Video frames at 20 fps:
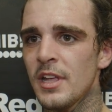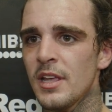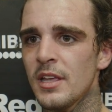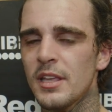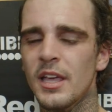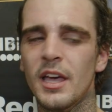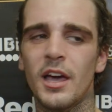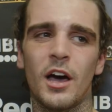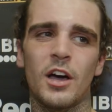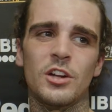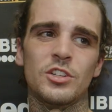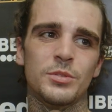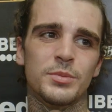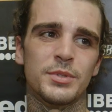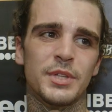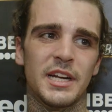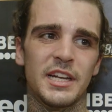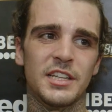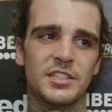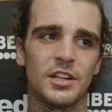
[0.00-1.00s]
Yeah,
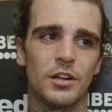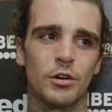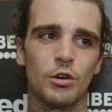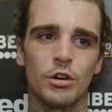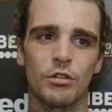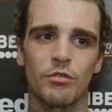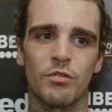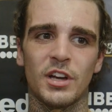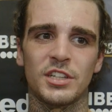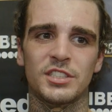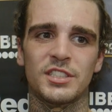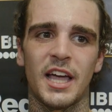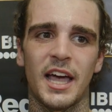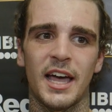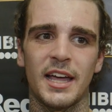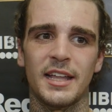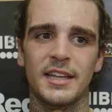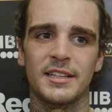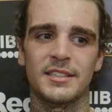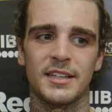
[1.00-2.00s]
100%. Listen, I got the rust out
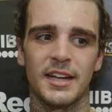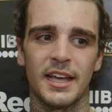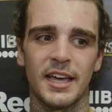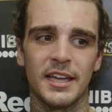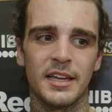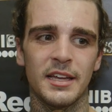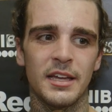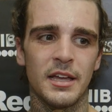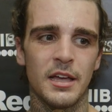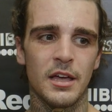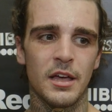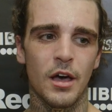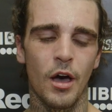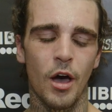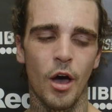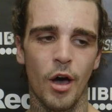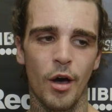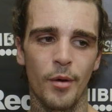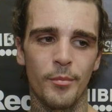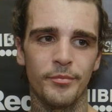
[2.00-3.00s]
of there today.
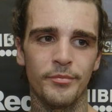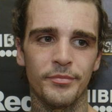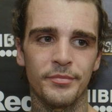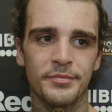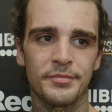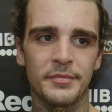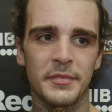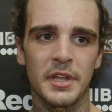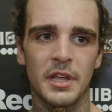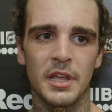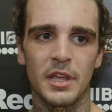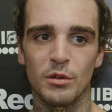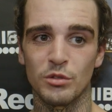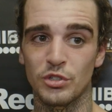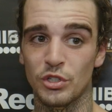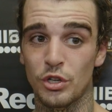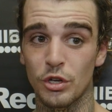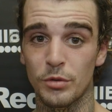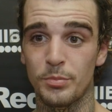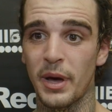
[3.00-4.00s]
It was a
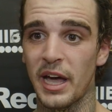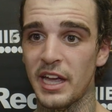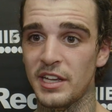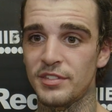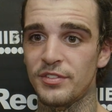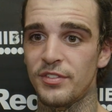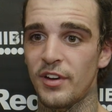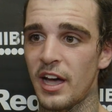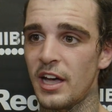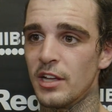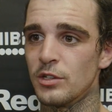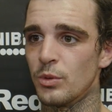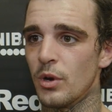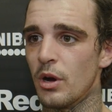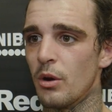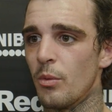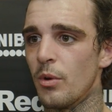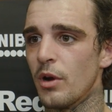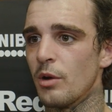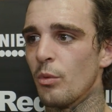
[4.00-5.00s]
good pace fight as
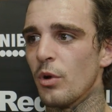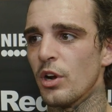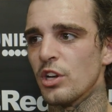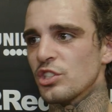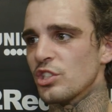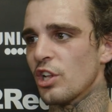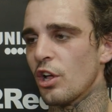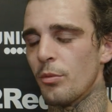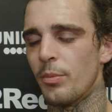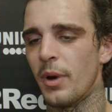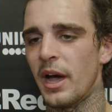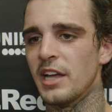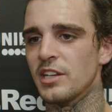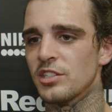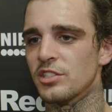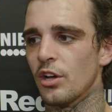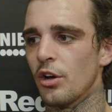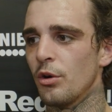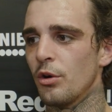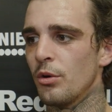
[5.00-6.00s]
well. We weren't a slow pace,
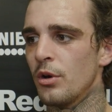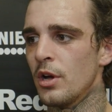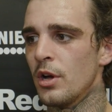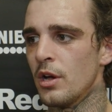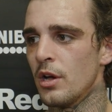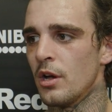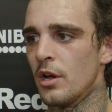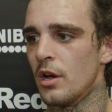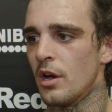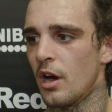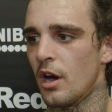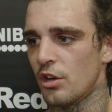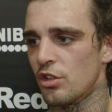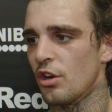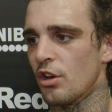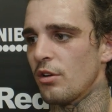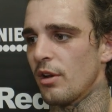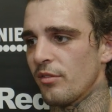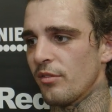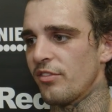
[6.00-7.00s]
so I
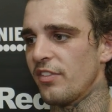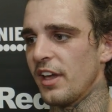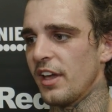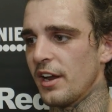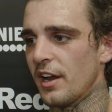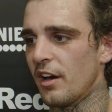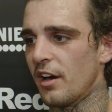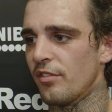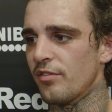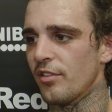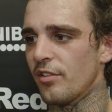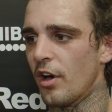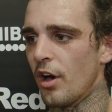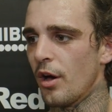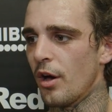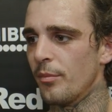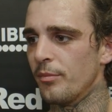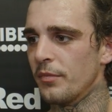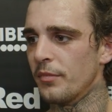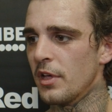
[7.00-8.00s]
showed I'm fit enough.
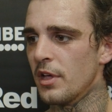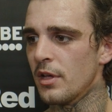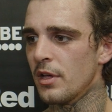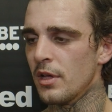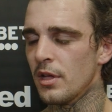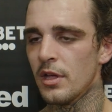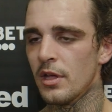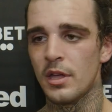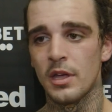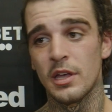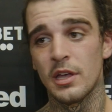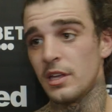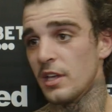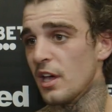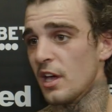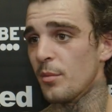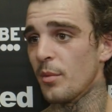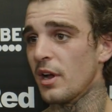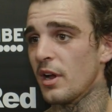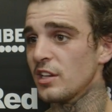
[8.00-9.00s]

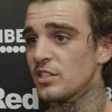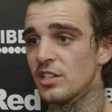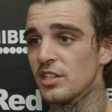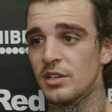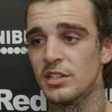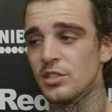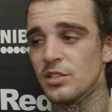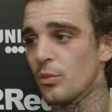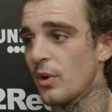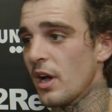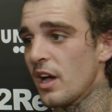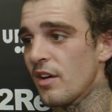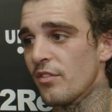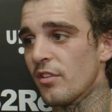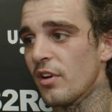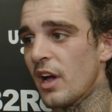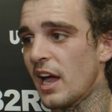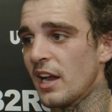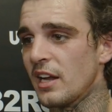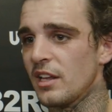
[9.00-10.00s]
Yeah, man, listen, whatever
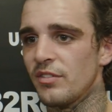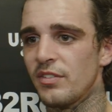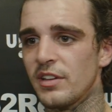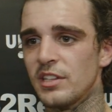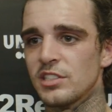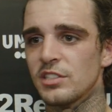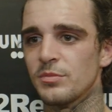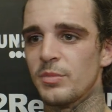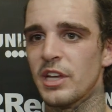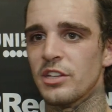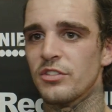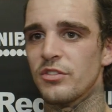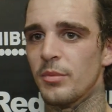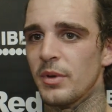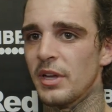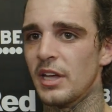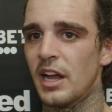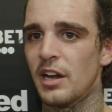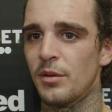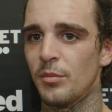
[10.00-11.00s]
Andy thinks is best for
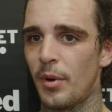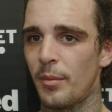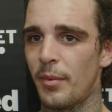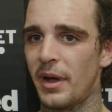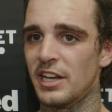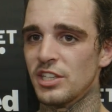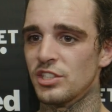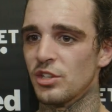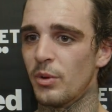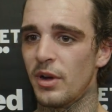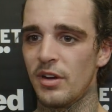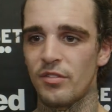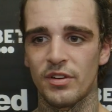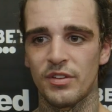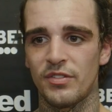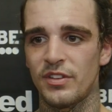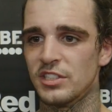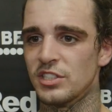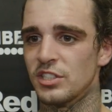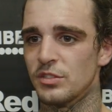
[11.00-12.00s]
me, Andy, my manager, whatever he
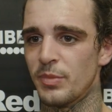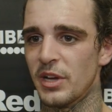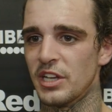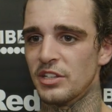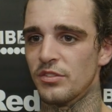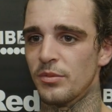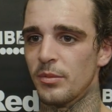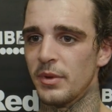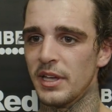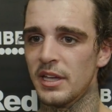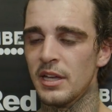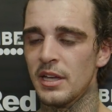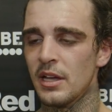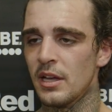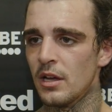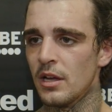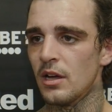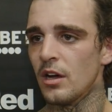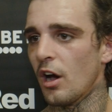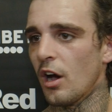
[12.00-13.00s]
thinks is best for me,
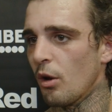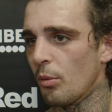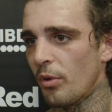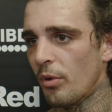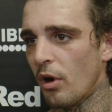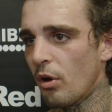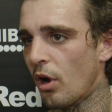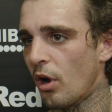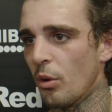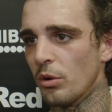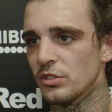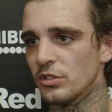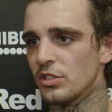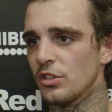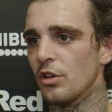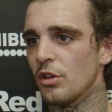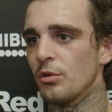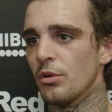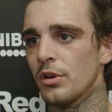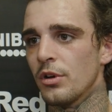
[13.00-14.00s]
I'll go on to
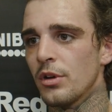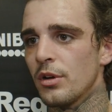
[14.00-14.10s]
do.